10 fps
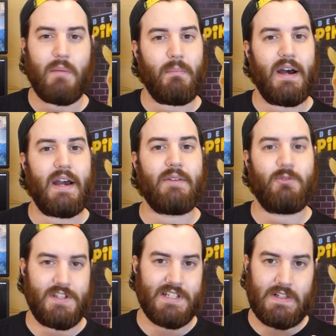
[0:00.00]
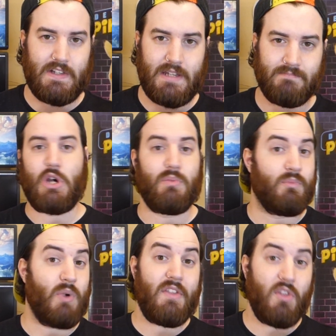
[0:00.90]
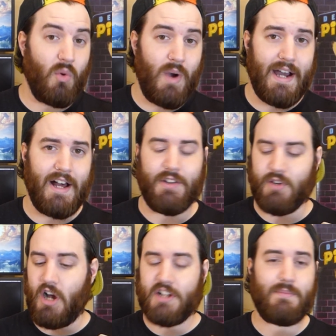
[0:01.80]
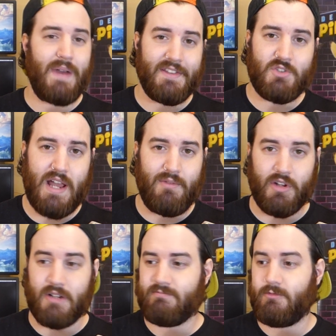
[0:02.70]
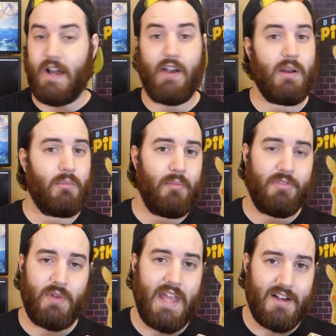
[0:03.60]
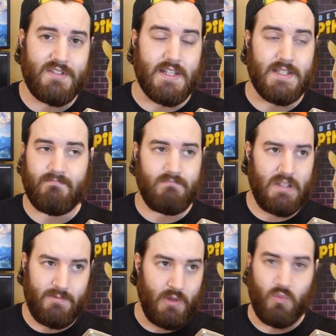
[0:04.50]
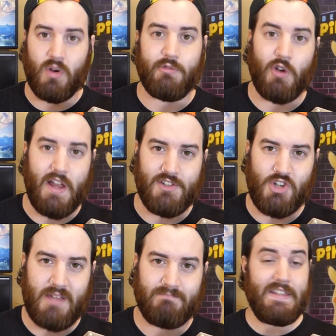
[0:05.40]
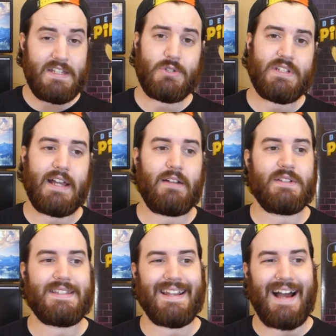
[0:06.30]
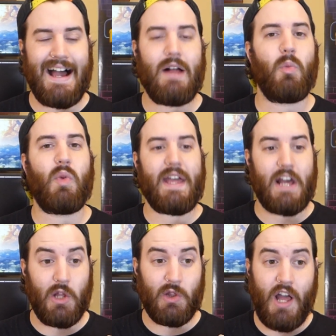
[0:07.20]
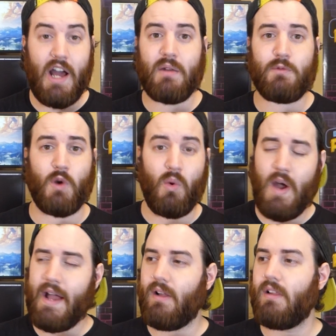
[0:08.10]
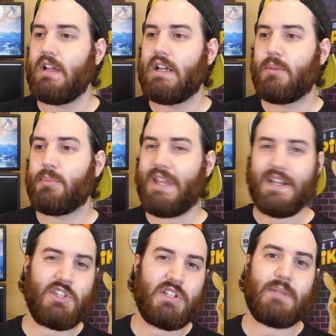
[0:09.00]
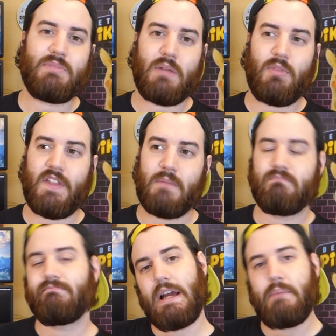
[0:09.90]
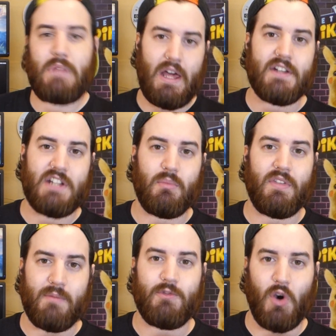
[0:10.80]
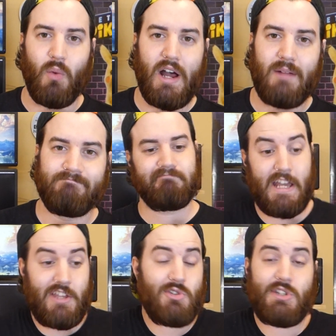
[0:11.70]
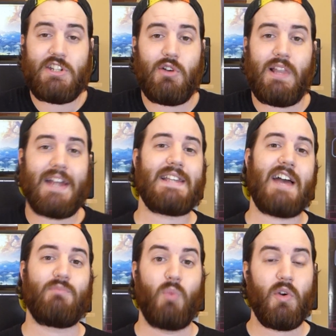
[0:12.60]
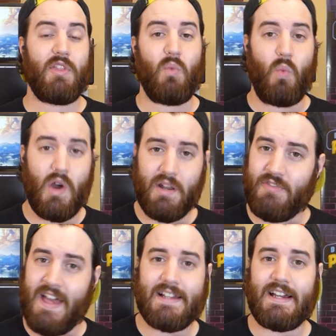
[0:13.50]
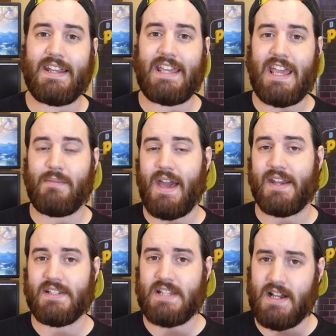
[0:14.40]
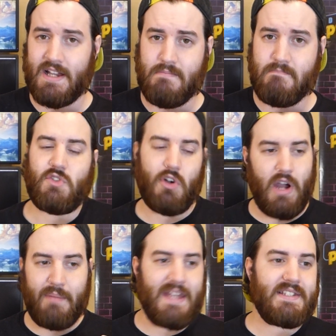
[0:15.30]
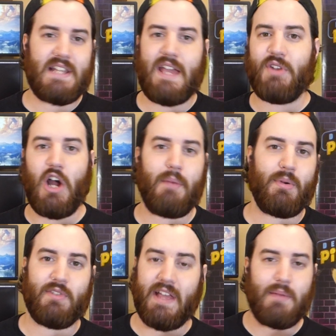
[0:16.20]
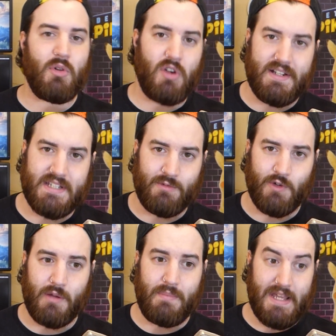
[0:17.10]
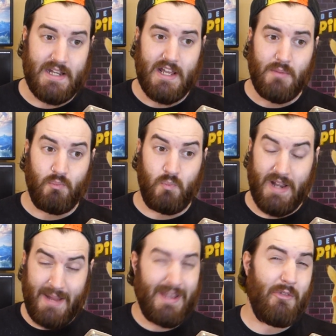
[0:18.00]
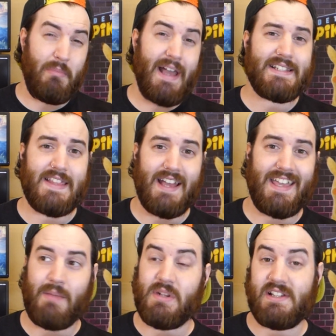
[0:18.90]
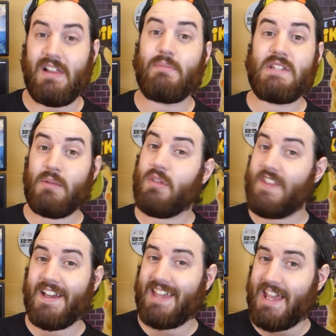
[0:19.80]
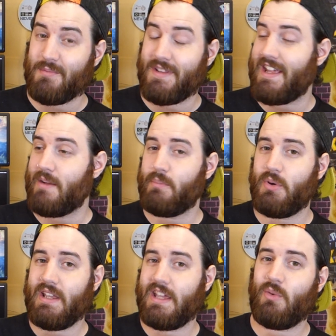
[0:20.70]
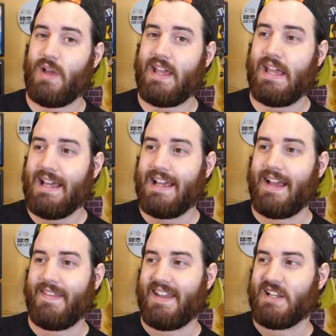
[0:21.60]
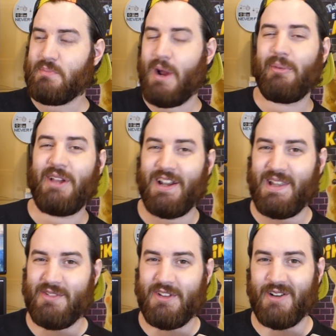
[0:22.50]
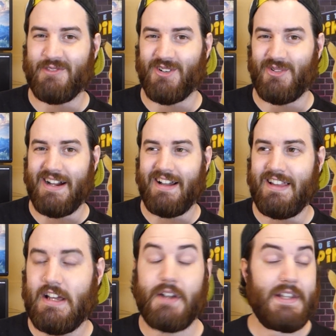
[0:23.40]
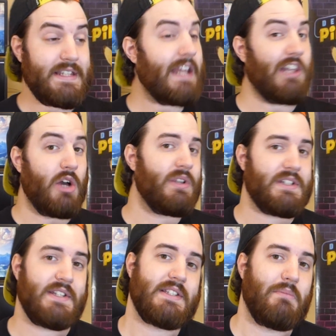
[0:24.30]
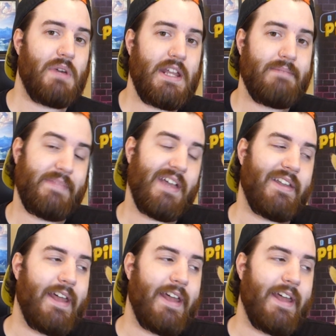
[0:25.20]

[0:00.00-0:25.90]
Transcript: to buy physically. So, Breath of the Wild, Octopath Traveler, Fire Emblem Three Houses, if it weren't for AJ. These are titles that I'll play a lot for a while then as soon as I'm done with them, I'm kind of done with them for a while. I usually don't like to have more than one of that kind of game at a time, so I may save and hop over to Animal Crossing for a bit, but I'm coming back to that game until I'm done with that game, and then I'm putting it away, and then it's probably gonna live in there for a while. Unless I loan it to somebody, that could